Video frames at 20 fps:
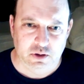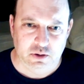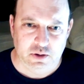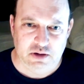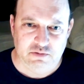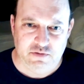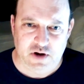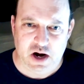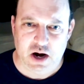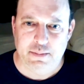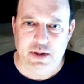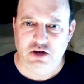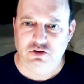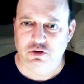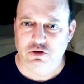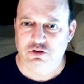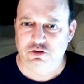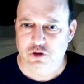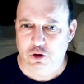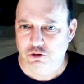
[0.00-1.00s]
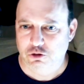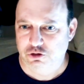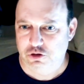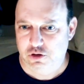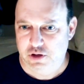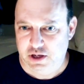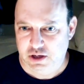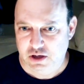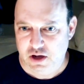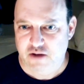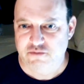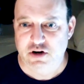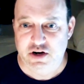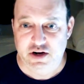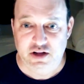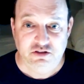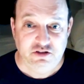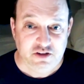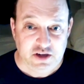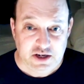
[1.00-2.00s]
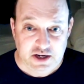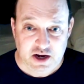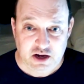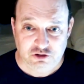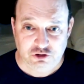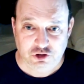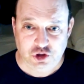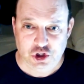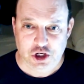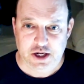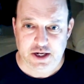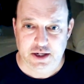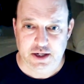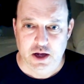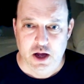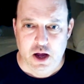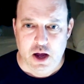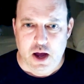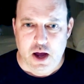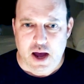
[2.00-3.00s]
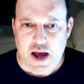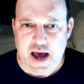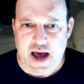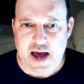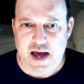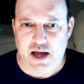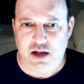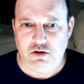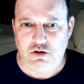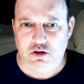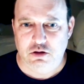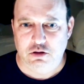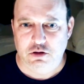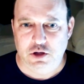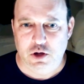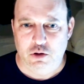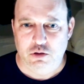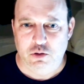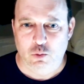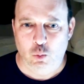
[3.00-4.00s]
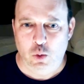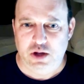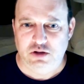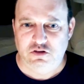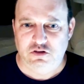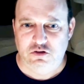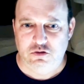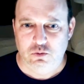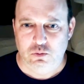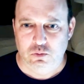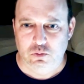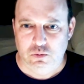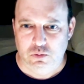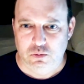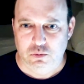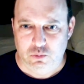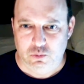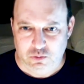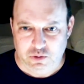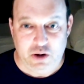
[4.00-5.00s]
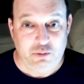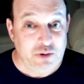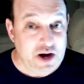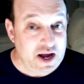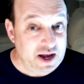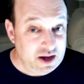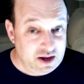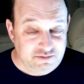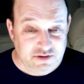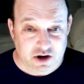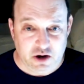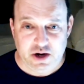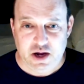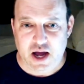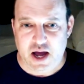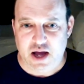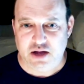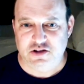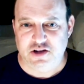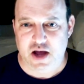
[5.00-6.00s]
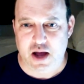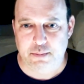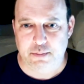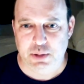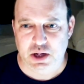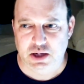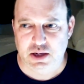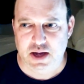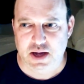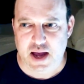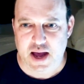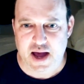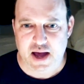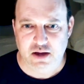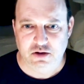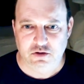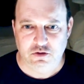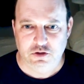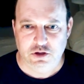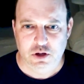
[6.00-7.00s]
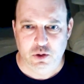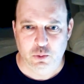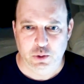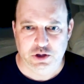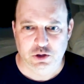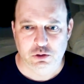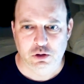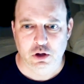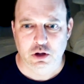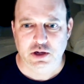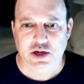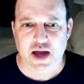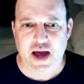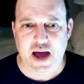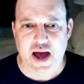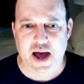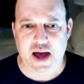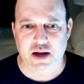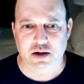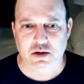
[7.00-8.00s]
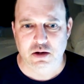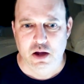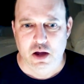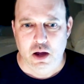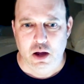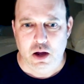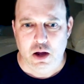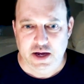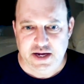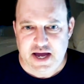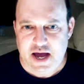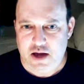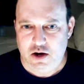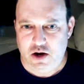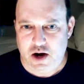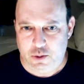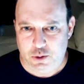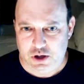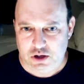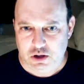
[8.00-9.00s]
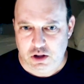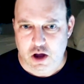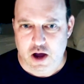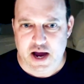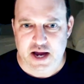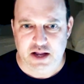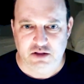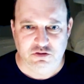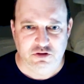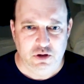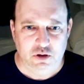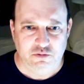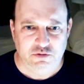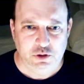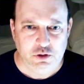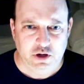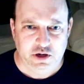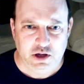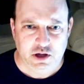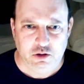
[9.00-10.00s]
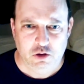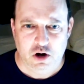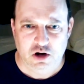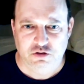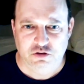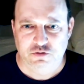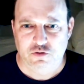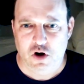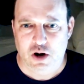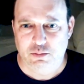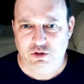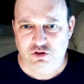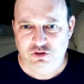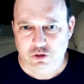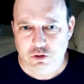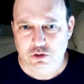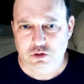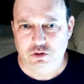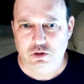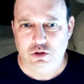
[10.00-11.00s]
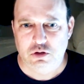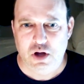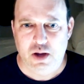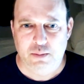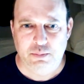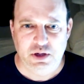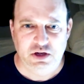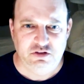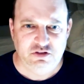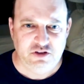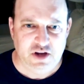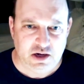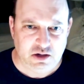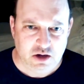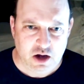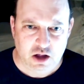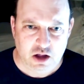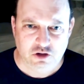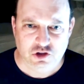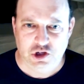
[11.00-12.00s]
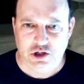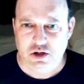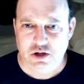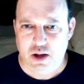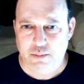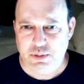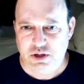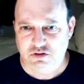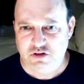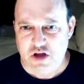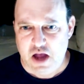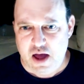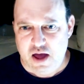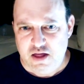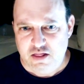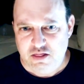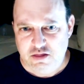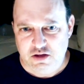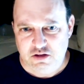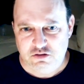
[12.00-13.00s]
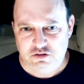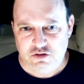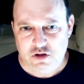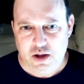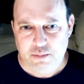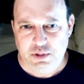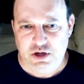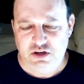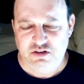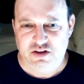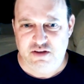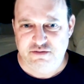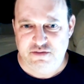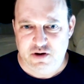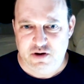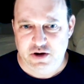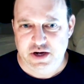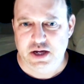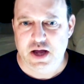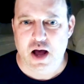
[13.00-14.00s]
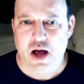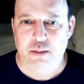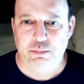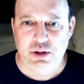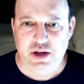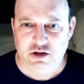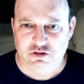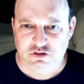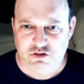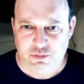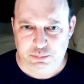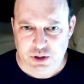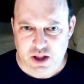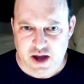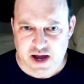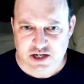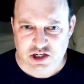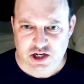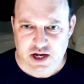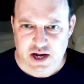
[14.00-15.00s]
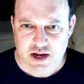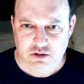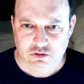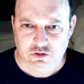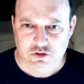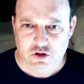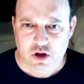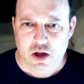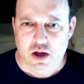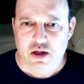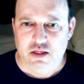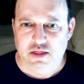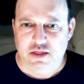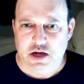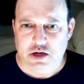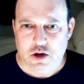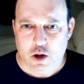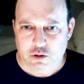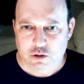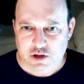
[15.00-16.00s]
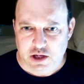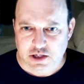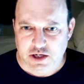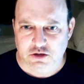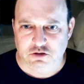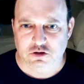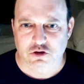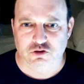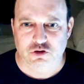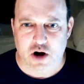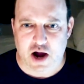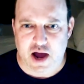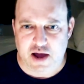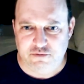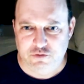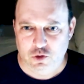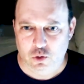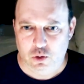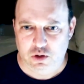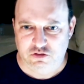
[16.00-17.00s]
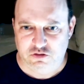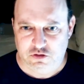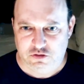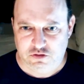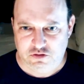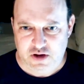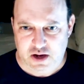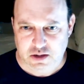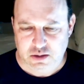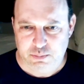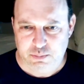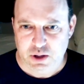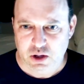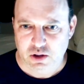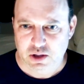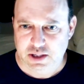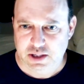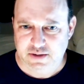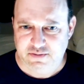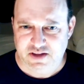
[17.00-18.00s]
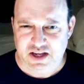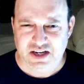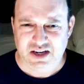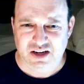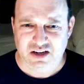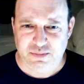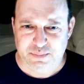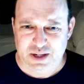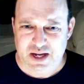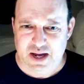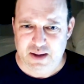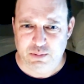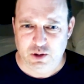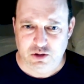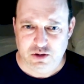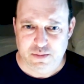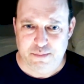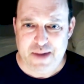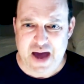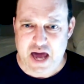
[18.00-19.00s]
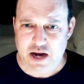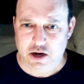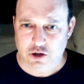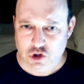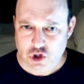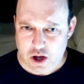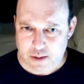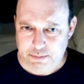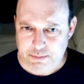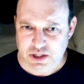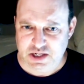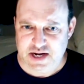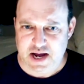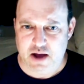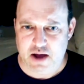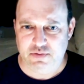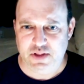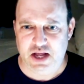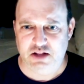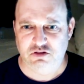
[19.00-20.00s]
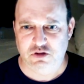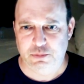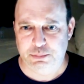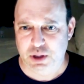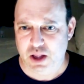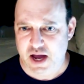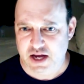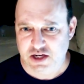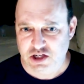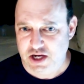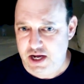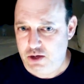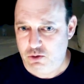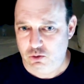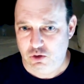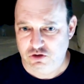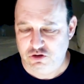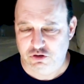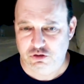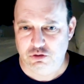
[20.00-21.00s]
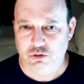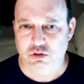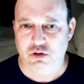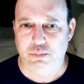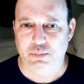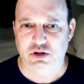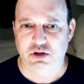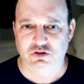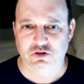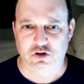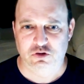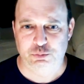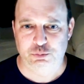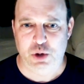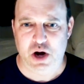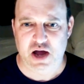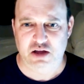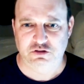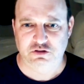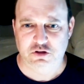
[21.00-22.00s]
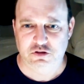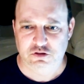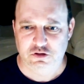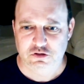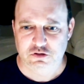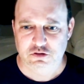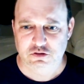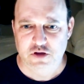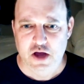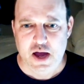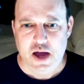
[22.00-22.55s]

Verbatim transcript: environmental, social, and governance (E S G). And you know, that's right, a very hot topic. And you know, when you look at, again, our clients, you know, if you look at large pharmaceutical companies, technology companies, these companies have very complex supply chains. They know they need to drive towards sustainability, and they need to be able to manage up and down that supply chain or just through their business processes.